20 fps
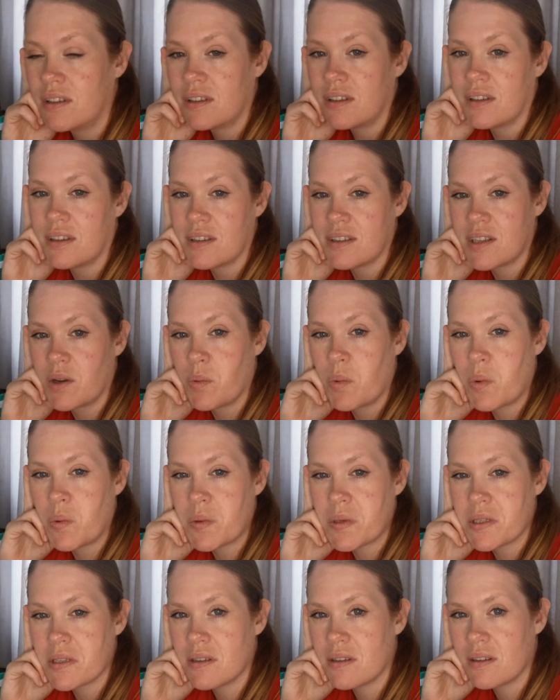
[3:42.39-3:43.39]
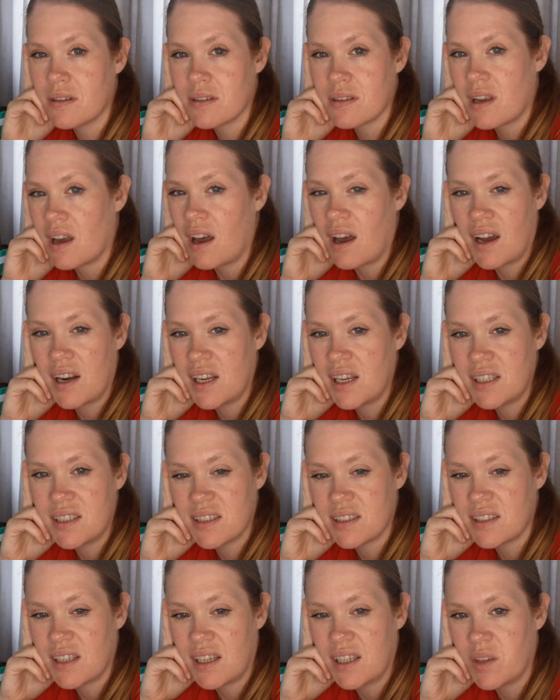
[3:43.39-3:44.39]
that someone was like, I need to
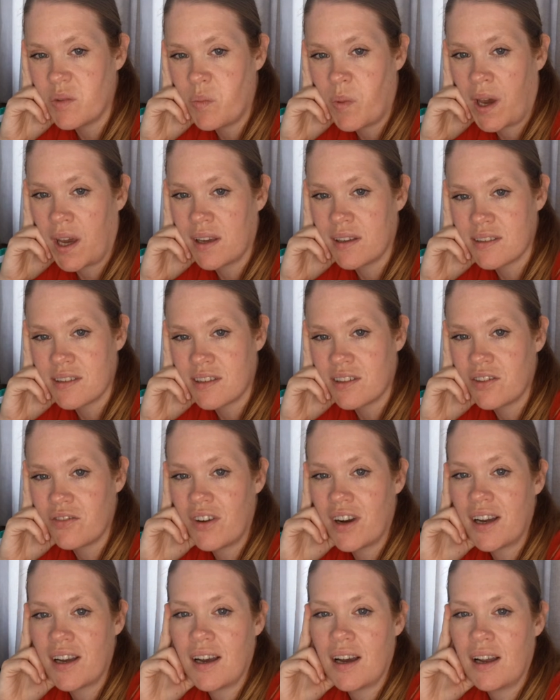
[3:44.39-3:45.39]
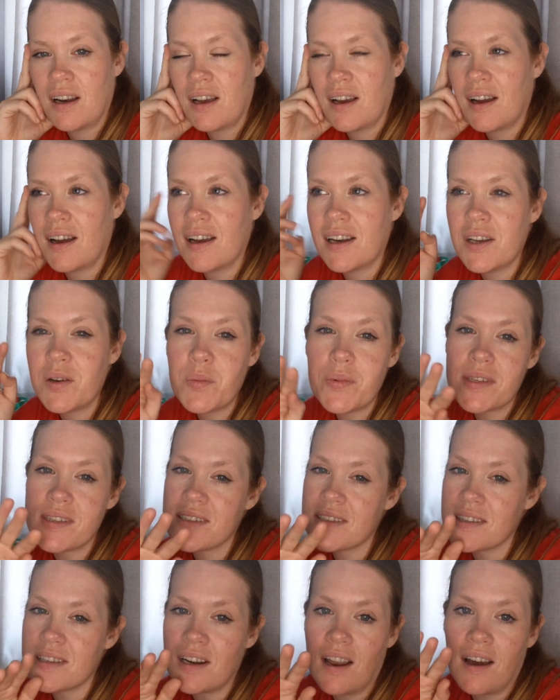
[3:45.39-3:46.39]
send it back, it's not the right colour, and it was
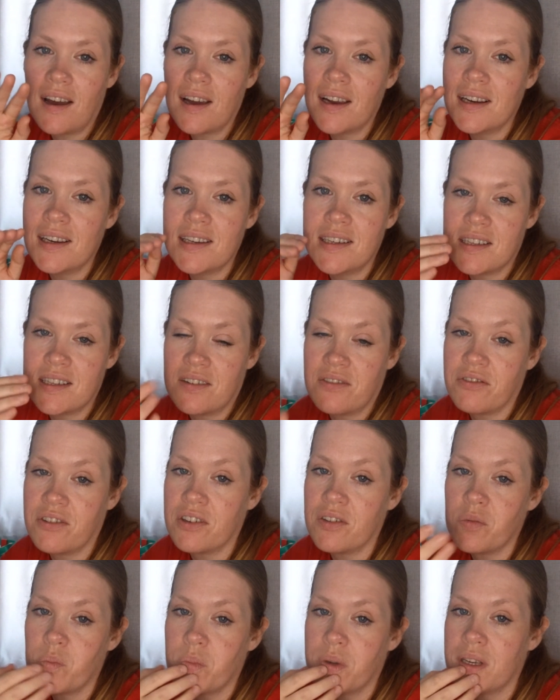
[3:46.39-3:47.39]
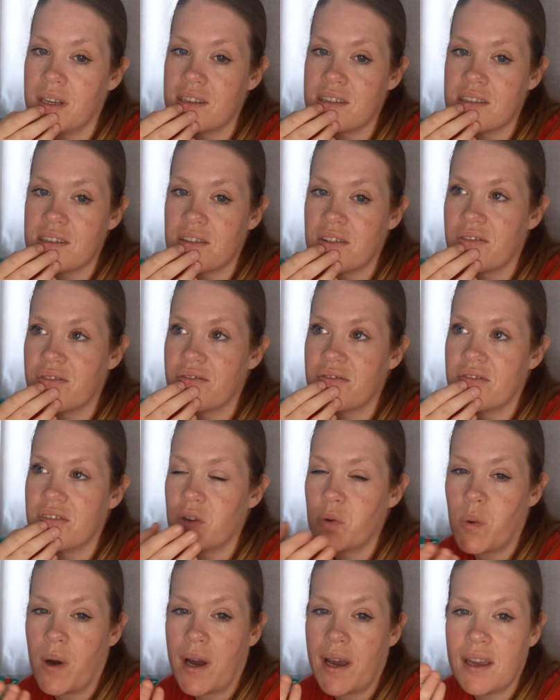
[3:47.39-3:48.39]
slightly different because of
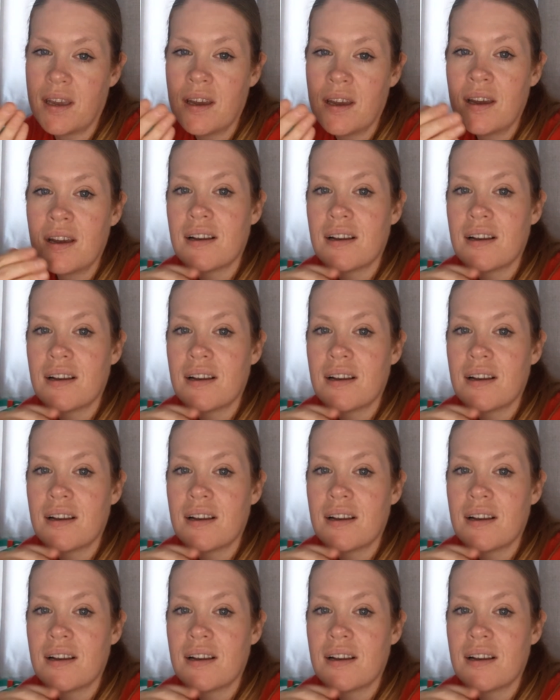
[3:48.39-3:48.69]
the way,